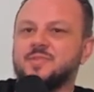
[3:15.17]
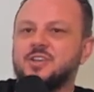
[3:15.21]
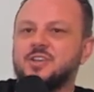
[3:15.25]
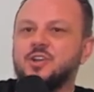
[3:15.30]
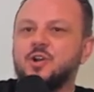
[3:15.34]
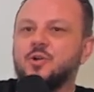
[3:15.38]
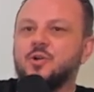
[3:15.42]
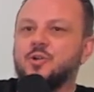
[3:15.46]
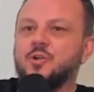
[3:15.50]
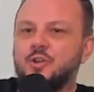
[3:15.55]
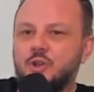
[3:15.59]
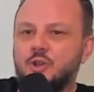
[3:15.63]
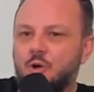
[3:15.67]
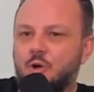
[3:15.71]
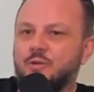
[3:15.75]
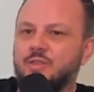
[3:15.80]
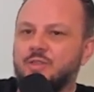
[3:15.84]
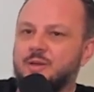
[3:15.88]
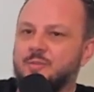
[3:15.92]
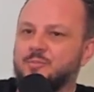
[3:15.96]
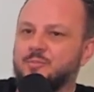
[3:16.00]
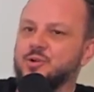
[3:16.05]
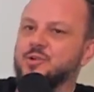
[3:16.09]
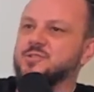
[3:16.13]
You don't
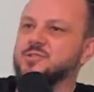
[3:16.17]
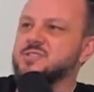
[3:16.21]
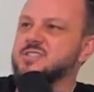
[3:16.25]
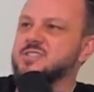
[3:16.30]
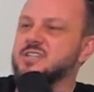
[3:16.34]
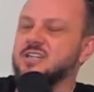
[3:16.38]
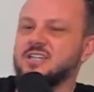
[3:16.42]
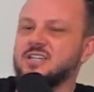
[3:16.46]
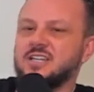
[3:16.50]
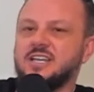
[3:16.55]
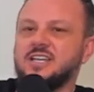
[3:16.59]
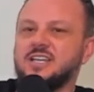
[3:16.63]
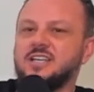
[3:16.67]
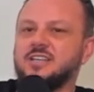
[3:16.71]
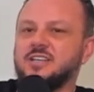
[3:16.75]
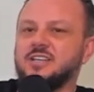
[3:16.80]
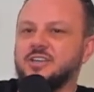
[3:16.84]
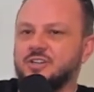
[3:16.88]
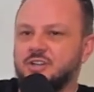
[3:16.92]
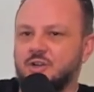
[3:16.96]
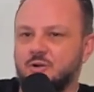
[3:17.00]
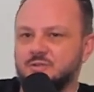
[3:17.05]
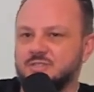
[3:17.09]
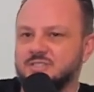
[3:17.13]
know them personally.
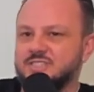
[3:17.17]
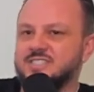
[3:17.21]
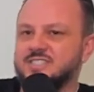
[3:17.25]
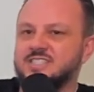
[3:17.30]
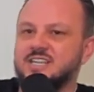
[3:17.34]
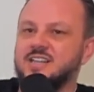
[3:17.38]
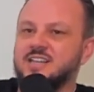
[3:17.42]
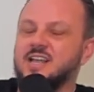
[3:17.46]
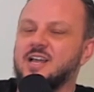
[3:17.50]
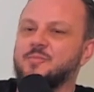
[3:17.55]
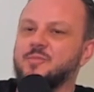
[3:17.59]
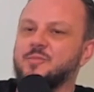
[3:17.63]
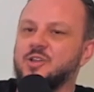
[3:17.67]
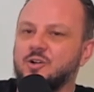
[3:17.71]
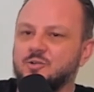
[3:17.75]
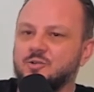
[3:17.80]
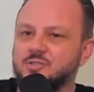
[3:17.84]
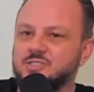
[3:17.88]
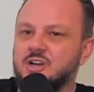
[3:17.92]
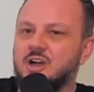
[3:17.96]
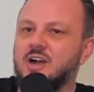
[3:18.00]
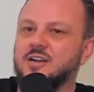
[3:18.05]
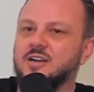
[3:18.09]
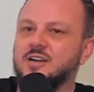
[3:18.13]
You don't see them. You
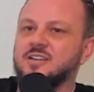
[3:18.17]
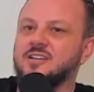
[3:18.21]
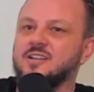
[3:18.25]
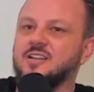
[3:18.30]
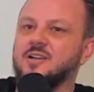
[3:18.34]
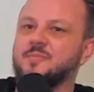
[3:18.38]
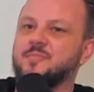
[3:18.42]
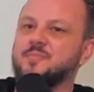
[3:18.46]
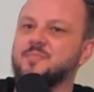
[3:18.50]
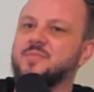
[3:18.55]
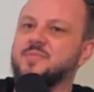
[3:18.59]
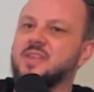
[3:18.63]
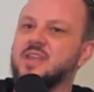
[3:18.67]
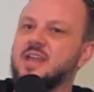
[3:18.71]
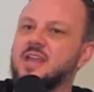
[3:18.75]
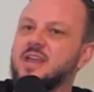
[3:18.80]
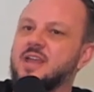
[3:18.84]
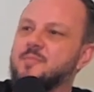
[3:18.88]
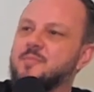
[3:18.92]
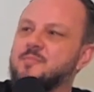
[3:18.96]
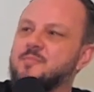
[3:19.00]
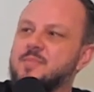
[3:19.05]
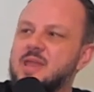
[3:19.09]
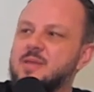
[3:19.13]
don't talk to them.
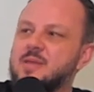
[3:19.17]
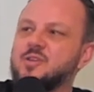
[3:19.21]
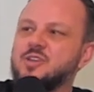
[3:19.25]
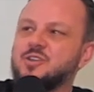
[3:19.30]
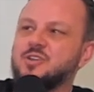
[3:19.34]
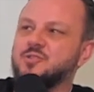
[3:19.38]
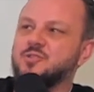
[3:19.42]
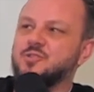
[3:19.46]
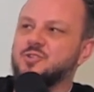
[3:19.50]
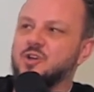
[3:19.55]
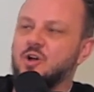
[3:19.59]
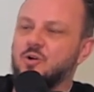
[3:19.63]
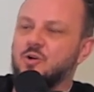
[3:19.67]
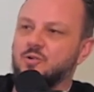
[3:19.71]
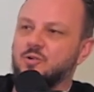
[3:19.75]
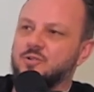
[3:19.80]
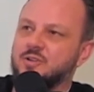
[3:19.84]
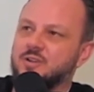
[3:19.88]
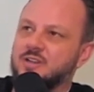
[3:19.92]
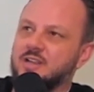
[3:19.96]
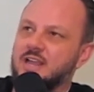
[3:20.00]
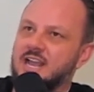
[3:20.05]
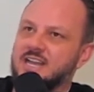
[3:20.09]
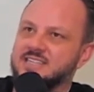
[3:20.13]
Maybe you
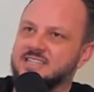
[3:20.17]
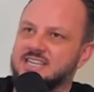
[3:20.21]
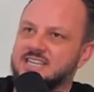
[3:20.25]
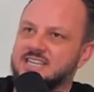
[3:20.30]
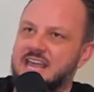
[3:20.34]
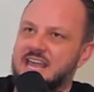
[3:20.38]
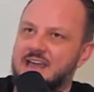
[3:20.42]
don't as